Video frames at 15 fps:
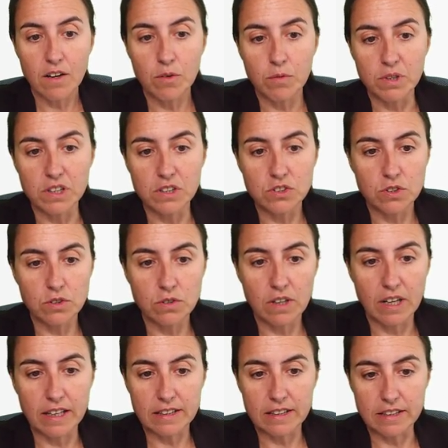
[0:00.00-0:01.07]
we need to do
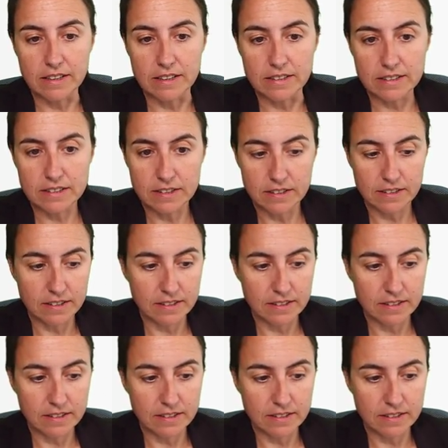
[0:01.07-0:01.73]
like this.